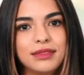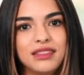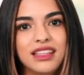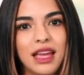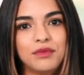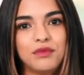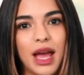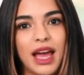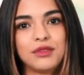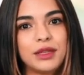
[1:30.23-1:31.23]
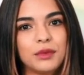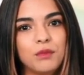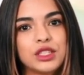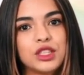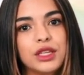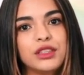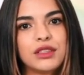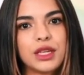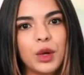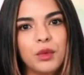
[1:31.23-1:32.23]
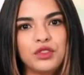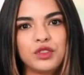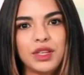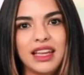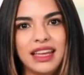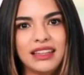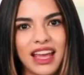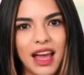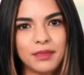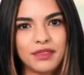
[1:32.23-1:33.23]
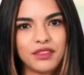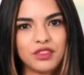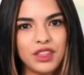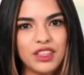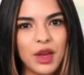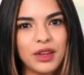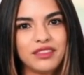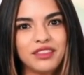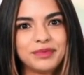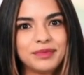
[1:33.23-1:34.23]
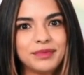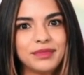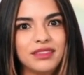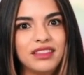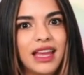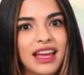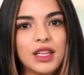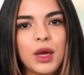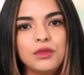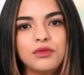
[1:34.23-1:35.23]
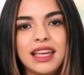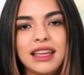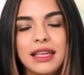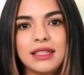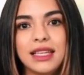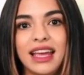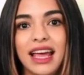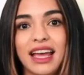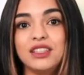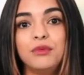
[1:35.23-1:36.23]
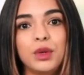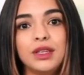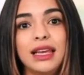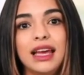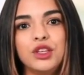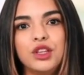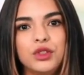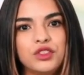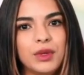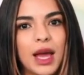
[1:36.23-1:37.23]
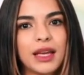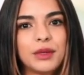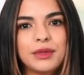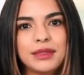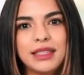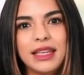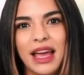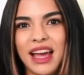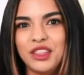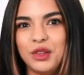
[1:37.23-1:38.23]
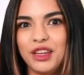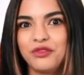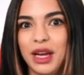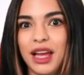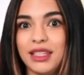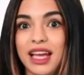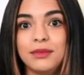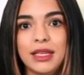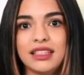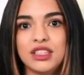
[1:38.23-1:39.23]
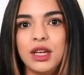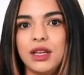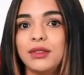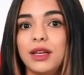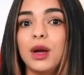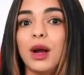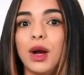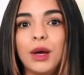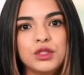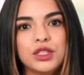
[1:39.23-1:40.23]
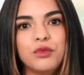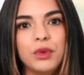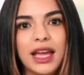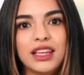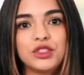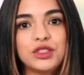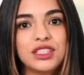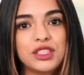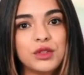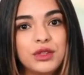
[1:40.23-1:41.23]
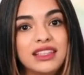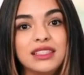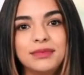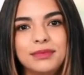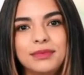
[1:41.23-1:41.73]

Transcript: Step 5. Return to the home screen and tap the three dots. Select Config, then Export and choose File. Enter a file name and turn on the lock option for extra security.